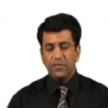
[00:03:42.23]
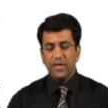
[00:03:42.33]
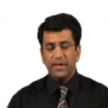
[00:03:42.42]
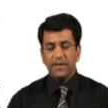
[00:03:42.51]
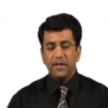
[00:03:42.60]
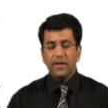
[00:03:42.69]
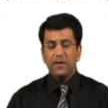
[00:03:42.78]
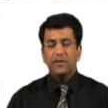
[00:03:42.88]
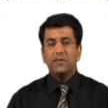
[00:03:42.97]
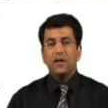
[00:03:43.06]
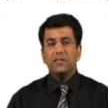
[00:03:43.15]
we can
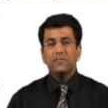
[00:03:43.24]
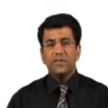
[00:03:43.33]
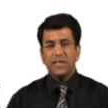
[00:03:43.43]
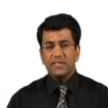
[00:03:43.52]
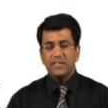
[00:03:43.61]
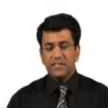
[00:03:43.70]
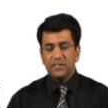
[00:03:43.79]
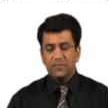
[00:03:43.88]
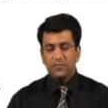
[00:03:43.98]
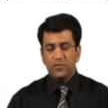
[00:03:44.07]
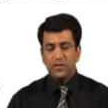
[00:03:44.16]
draw the
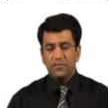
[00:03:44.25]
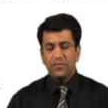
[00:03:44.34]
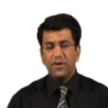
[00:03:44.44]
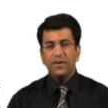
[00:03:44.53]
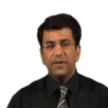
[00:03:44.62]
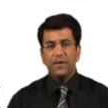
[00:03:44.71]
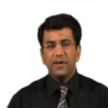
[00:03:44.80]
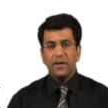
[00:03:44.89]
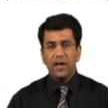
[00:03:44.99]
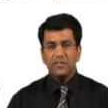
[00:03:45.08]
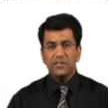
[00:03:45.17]
frequencies for the different
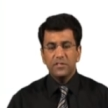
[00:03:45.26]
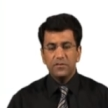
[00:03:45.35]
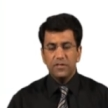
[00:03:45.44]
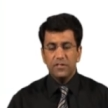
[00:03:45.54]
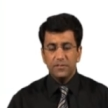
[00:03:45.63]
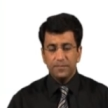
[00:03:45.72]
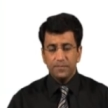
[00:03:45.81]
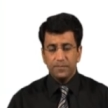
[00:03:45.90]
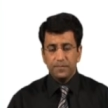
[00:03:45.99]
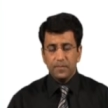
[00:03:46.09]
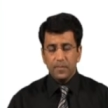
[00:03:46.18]
class intervals.
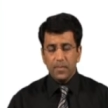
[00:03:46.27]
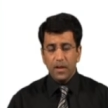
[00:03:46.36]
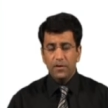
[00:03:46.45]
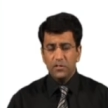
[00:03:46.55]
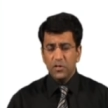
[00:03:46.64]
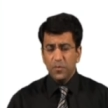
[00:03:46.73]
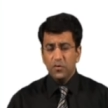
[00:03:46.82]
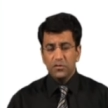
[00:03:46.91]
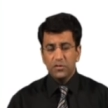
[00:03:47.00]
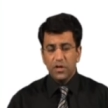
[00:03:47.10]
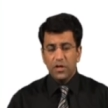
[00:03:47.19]
Now
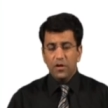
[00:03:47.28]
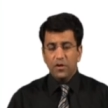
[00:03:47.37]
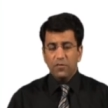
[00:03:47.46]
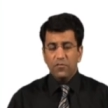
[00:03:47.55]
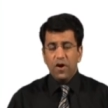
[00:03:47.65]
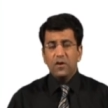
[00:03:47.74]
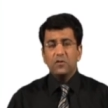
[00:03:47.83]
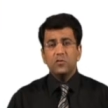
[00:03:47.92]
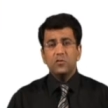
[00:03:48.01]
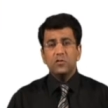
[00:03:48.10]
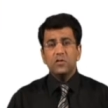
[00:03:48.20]
suppose we
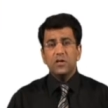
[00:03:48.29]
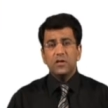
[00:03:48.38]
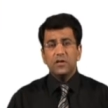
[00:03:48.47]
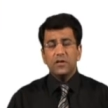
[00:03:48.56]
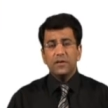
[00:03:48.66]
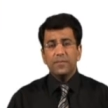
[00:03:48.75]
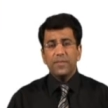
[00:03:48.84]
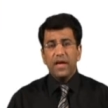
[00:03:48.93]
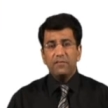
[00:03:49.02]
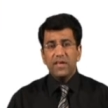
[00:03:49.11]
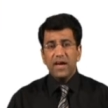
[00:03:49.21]
want to
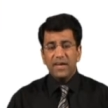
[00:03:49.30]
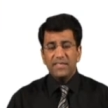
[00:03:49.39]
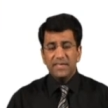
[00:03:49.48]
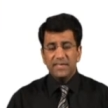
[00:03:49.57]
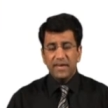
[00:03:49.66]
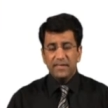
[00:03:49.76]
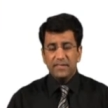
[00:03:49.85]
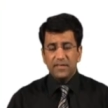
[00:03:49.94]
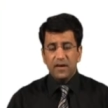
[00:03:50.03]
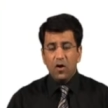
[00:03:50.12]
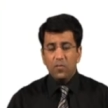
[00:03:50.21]
have the idea that
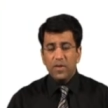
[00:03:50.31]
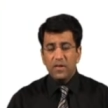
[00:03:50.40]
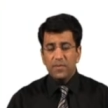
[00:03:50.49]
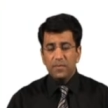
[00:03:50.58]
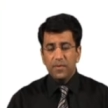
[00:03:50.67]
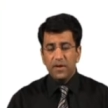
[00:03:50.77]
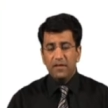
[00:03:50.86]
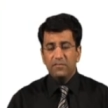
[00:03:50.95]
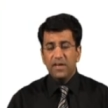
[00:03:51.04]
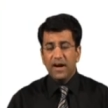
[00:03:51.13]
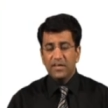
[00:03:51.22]
how many people
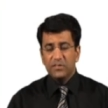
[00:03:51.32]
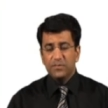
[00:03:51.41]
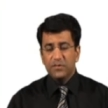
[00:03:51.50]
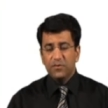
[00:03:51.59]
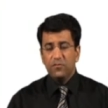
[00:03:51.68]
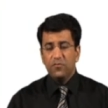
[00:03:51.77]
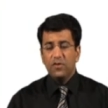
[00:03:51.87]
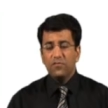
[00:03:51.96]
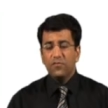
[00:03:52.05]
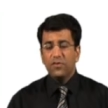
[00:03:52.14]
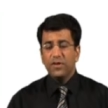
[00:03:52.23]
have the heights between
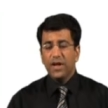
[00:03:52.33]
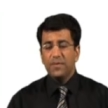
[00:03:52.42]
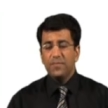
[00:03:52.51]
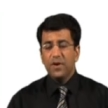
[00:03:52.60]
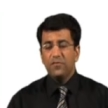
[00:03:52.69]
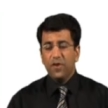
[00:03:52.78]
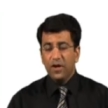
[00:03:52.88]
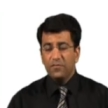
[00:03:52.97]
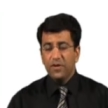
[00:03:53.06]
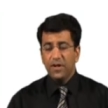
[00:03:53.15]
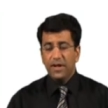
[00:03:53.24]

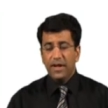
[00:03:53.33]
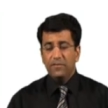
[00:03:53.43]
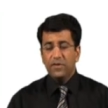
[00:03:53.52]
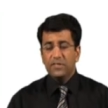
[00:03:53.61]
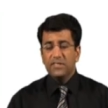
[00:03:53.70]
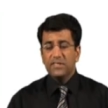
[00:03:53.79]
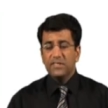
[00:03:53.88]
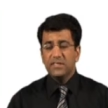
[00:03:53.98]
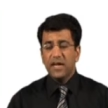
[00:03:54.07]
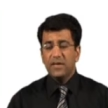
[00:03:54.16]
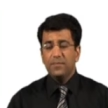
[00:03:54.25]
159.5 and
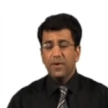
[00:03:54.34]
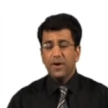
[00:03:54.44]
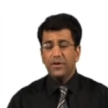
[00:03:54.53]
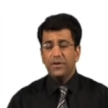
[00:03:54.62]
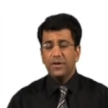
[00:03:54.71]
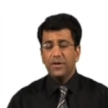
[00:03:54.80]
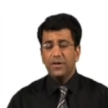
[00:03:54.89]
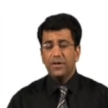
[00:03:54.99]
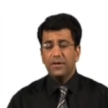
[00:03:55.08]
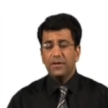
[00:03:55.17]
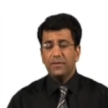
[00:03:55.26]

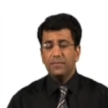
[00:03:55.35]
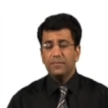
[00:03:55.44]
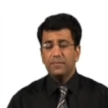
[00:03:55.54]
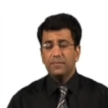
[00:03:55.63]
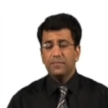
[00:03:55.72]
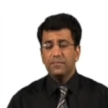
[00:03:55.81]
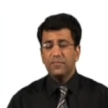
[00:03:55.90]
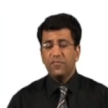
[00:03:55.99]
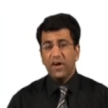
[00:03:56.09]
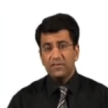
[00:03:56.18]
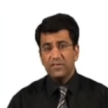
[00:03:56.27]

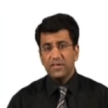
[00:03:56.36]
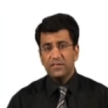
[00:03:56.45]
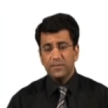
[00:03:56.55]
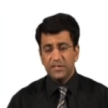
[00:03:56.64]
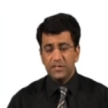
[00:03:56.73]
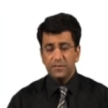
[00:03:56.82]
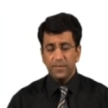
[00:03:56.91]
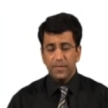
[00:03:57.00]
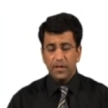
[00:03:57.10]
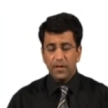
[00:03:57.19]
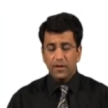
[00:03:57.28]
169.5 centimeter.